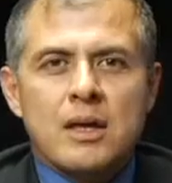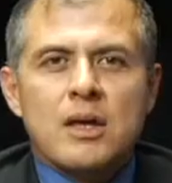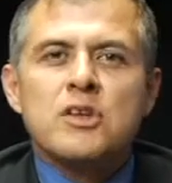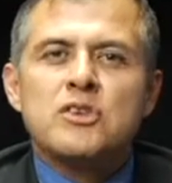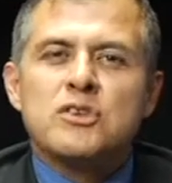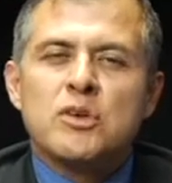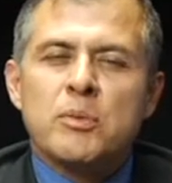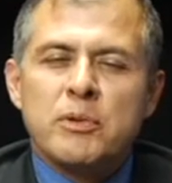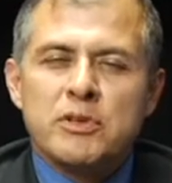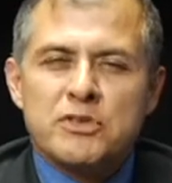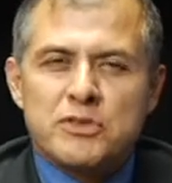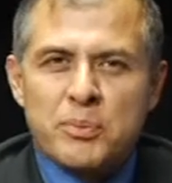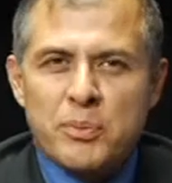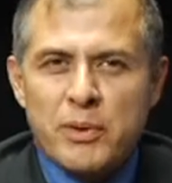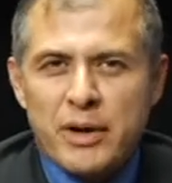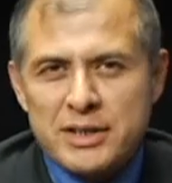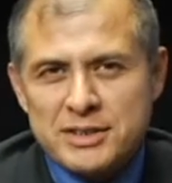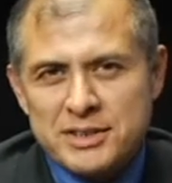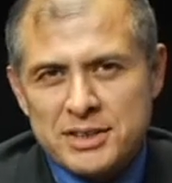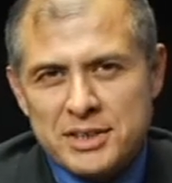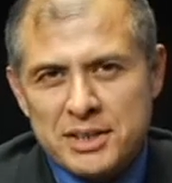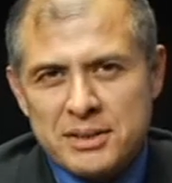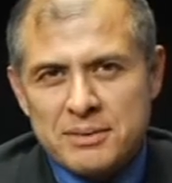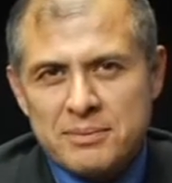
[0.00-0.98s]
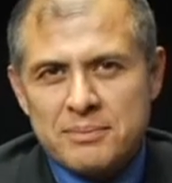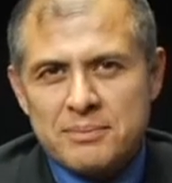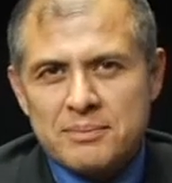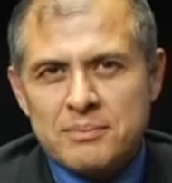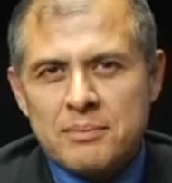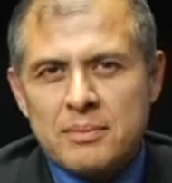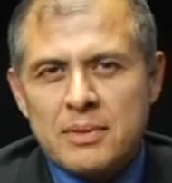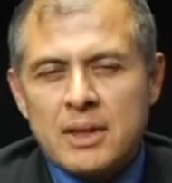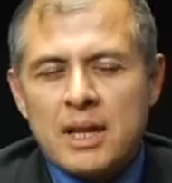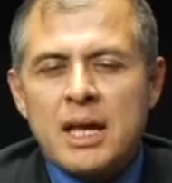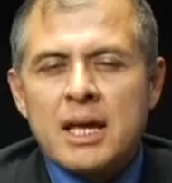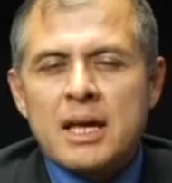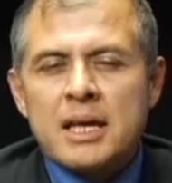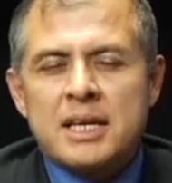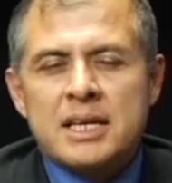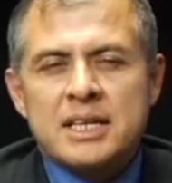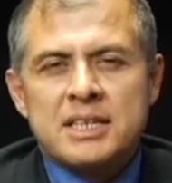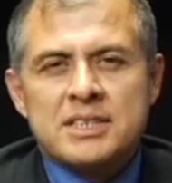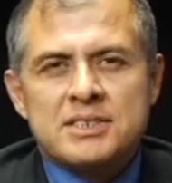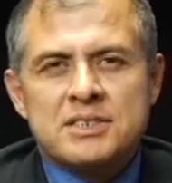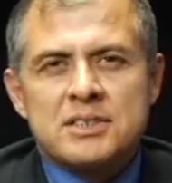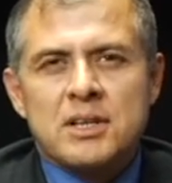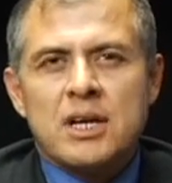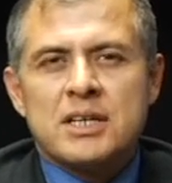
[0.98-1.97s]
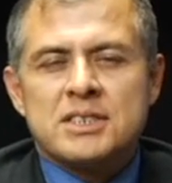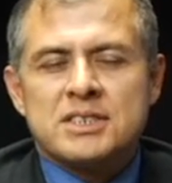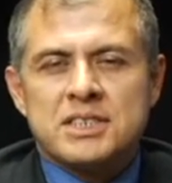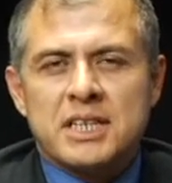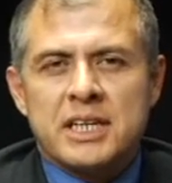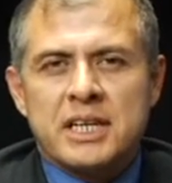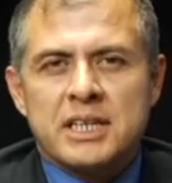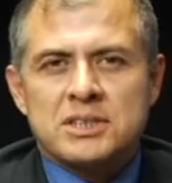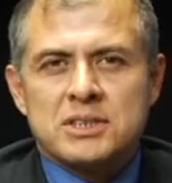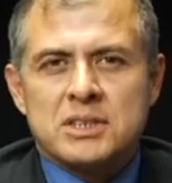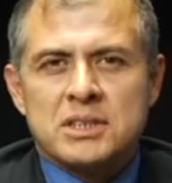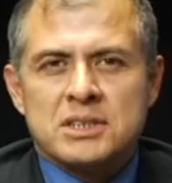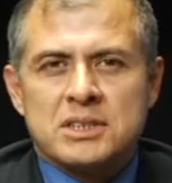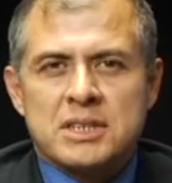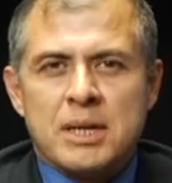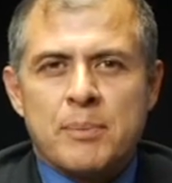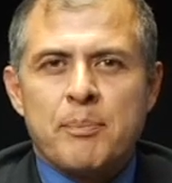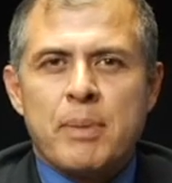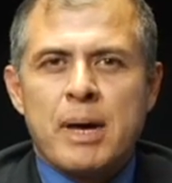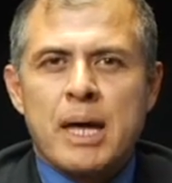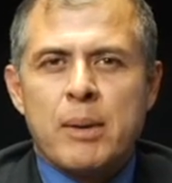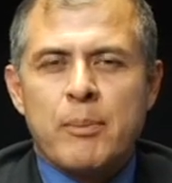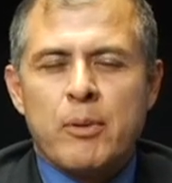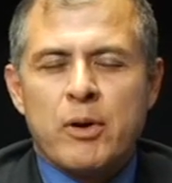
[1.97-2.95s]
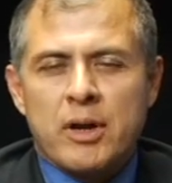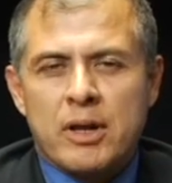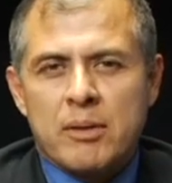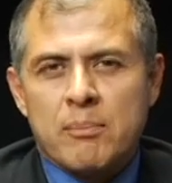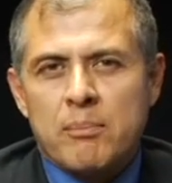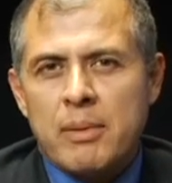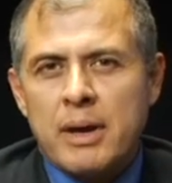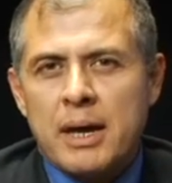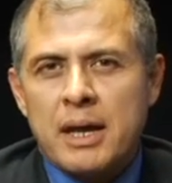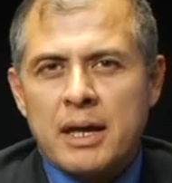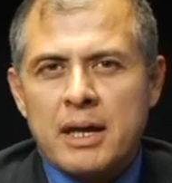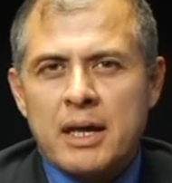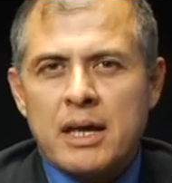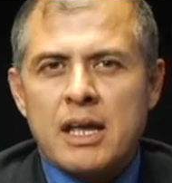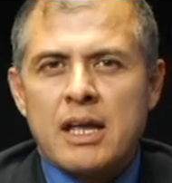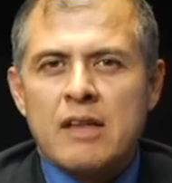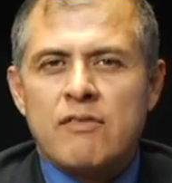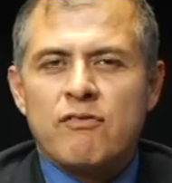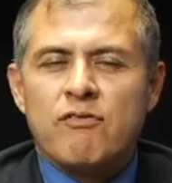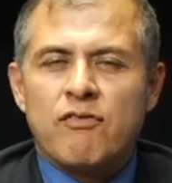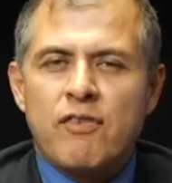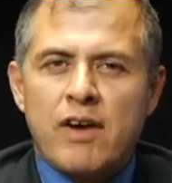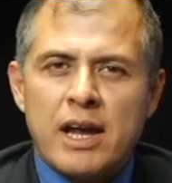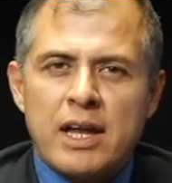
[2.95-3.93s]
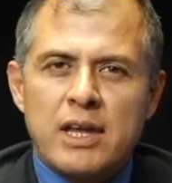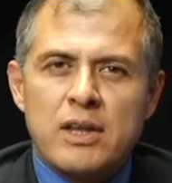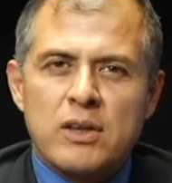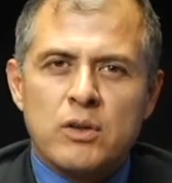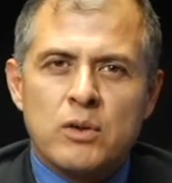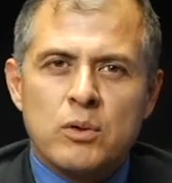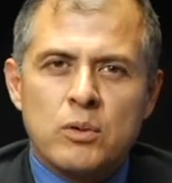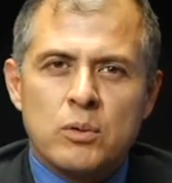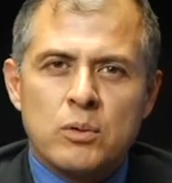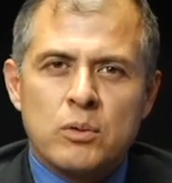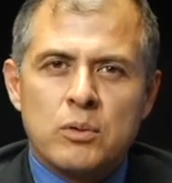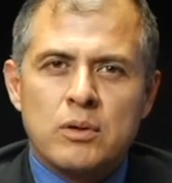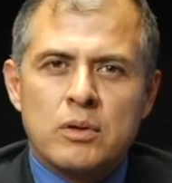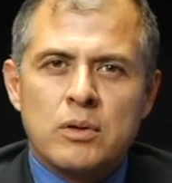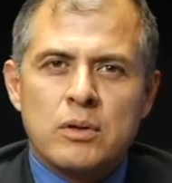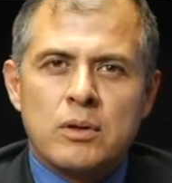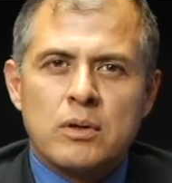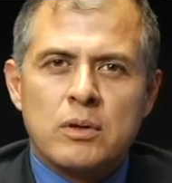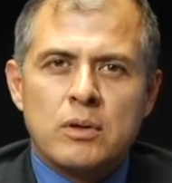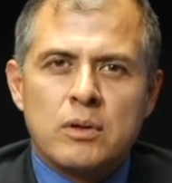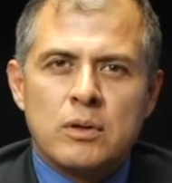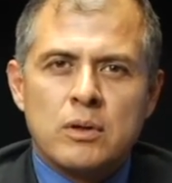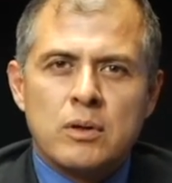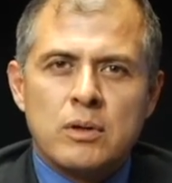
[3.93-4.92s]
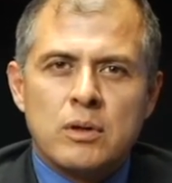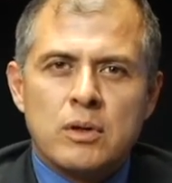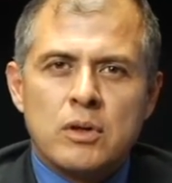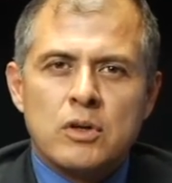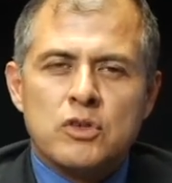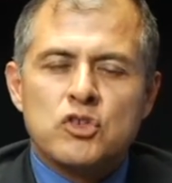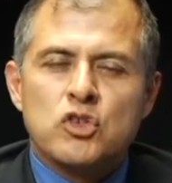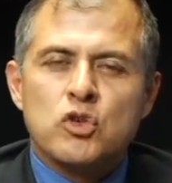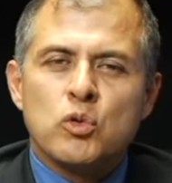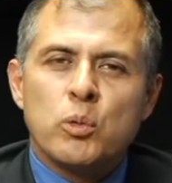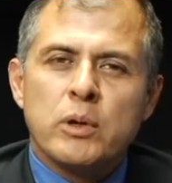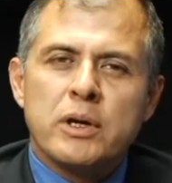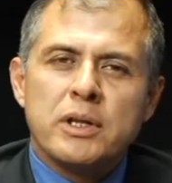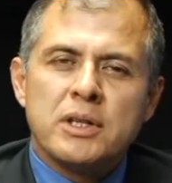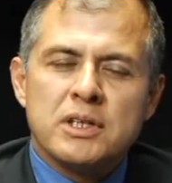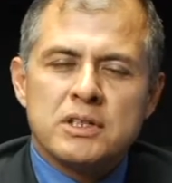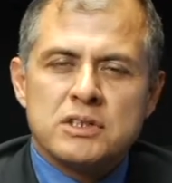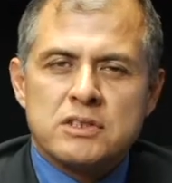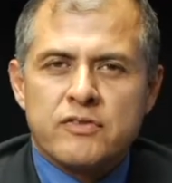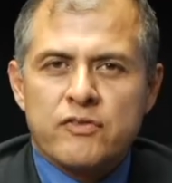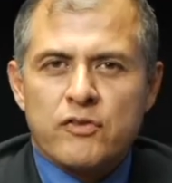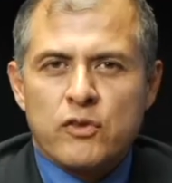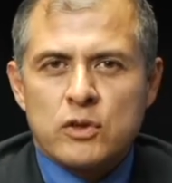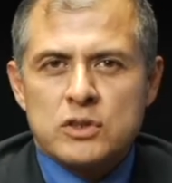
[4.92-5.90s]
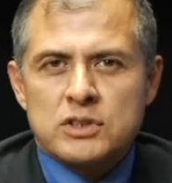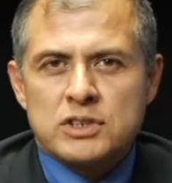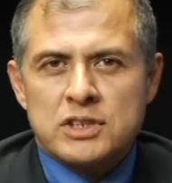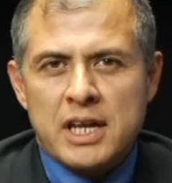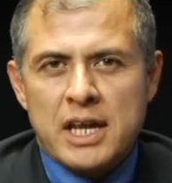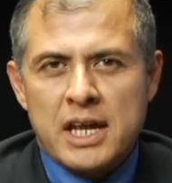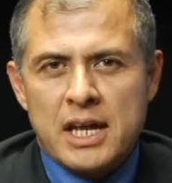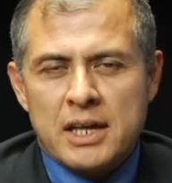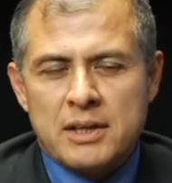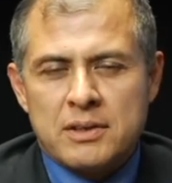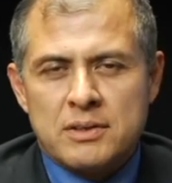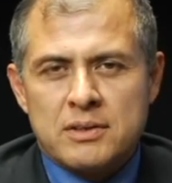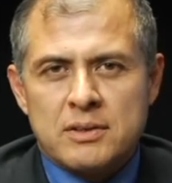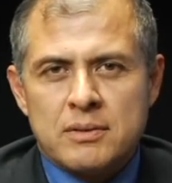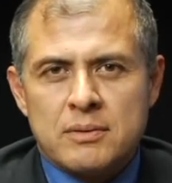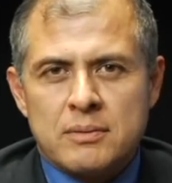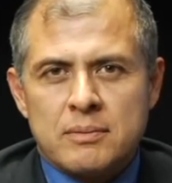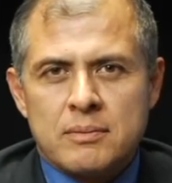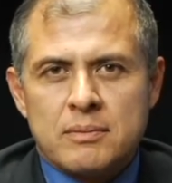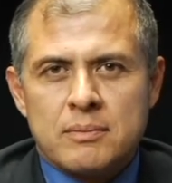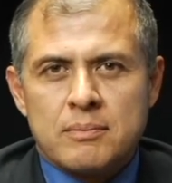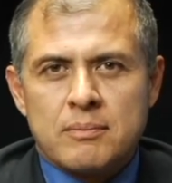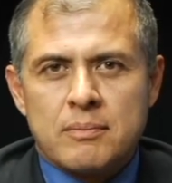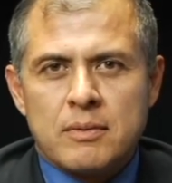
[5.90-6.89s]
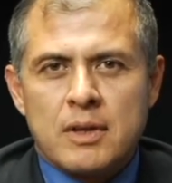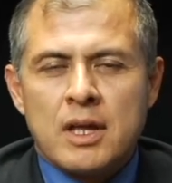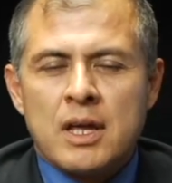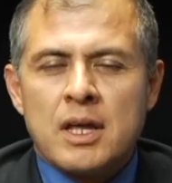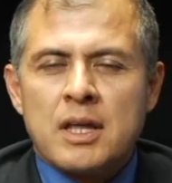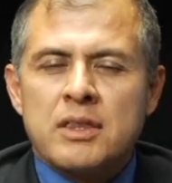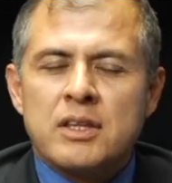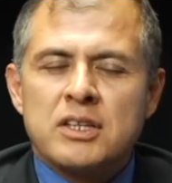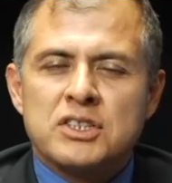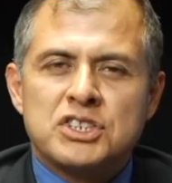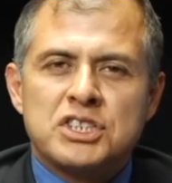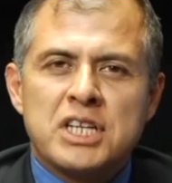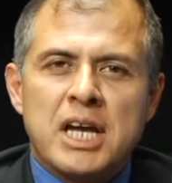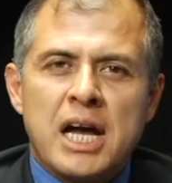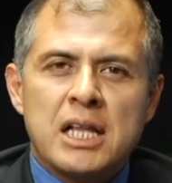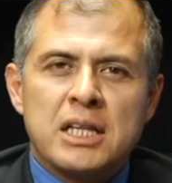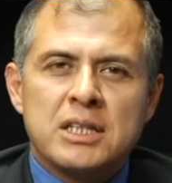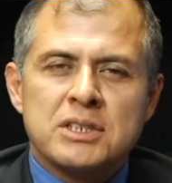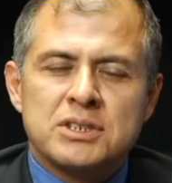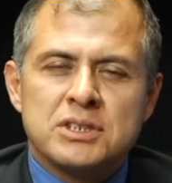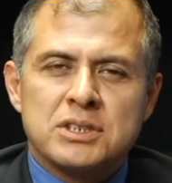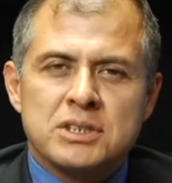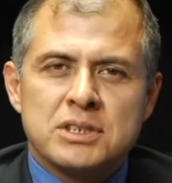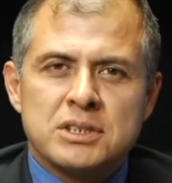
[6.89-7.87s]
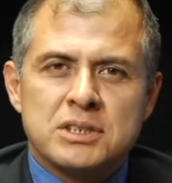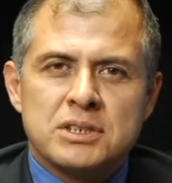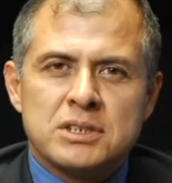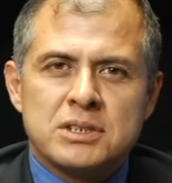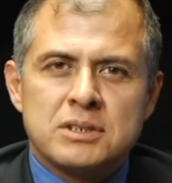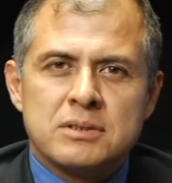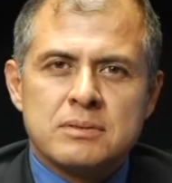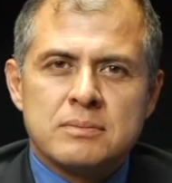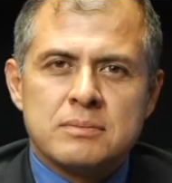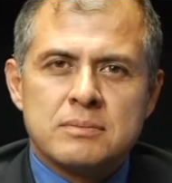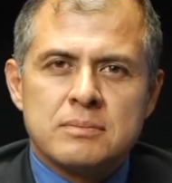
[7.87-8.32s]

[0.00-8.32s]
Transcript: So, Mr. President, East Los Angeles and Pan American Bank invite you to witness firsthand the challenges